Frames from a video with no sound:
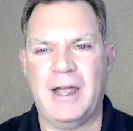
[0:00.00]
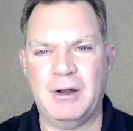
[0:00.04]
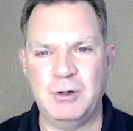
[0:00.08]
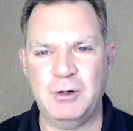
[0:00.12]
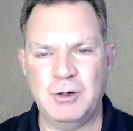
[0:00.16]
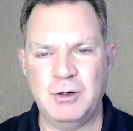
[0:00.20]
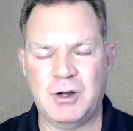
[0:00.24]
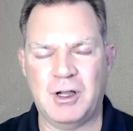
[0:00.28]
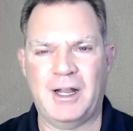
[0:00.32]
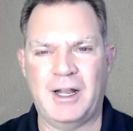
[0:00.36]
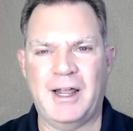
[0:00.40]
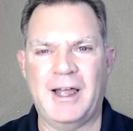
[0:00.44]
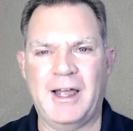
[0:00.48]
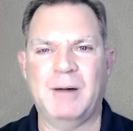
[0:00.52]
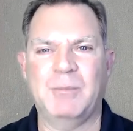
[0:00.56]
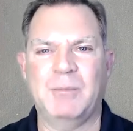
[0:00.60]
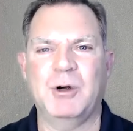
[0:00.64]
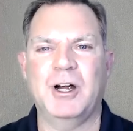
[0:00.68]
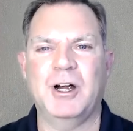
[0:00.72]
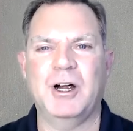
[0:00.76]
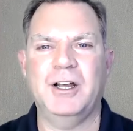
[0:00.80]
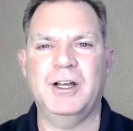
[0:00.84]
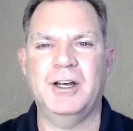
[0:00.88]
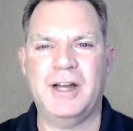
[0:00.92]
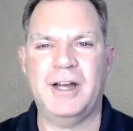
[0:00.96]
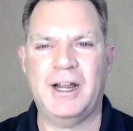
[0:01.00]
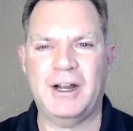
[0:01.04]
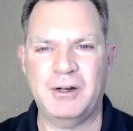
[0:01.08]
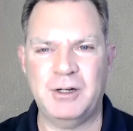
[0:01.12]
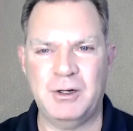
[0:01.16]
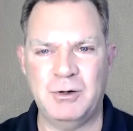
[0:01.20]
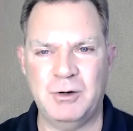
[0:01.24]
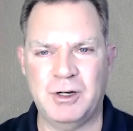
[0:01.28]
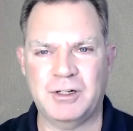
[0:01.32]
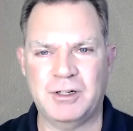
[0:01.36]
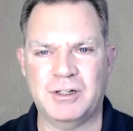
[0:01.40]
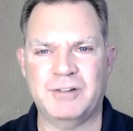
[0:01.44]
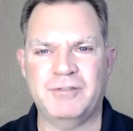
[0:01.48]
how you collaborated, how
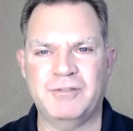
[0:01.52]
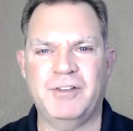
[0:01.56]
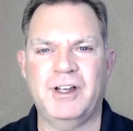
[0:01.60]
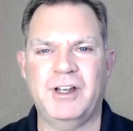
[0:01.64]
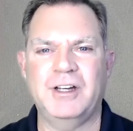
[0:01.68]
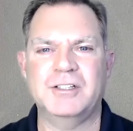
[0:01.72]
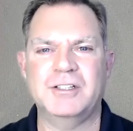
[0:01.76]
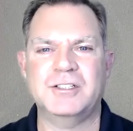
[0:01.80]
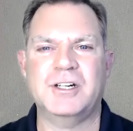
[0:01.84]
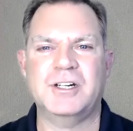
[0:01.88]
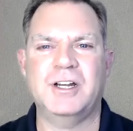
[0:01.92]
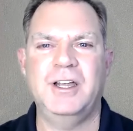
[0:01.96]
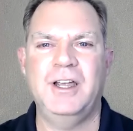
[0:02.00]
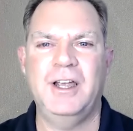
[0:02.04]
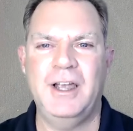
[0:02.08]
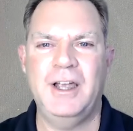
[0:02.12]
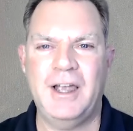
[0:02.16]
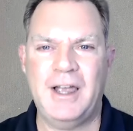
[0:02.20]
you interfaced,